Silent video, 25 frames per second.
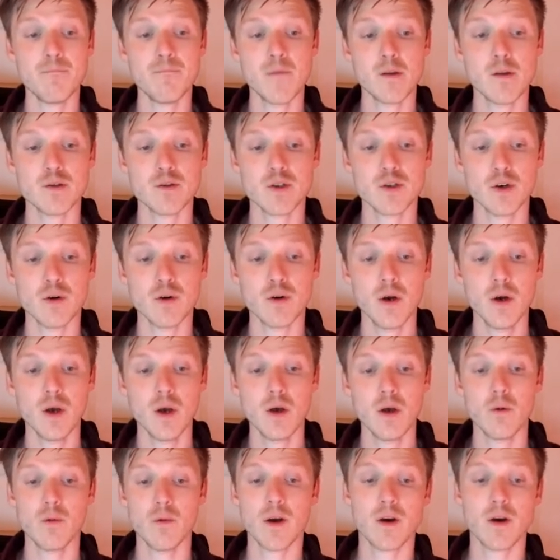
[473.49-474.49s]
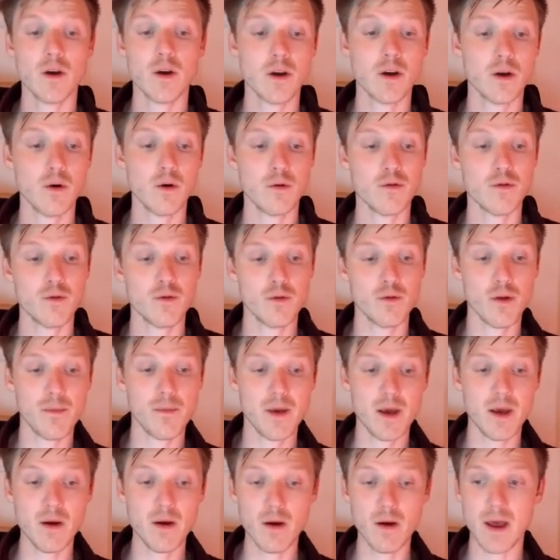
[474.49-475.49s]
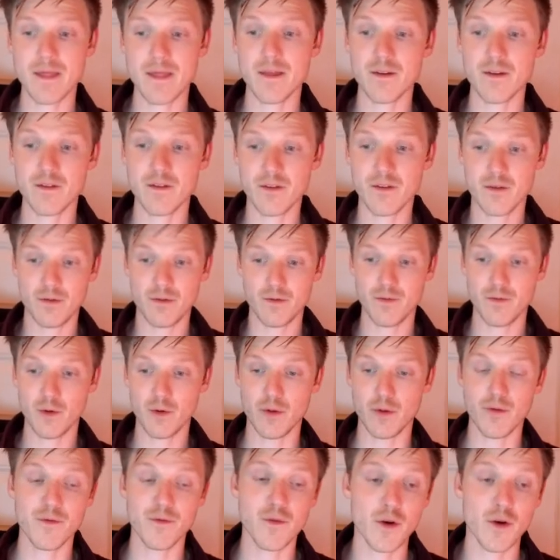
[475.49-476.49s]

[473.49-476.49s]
So we're going to go through them here, and this for the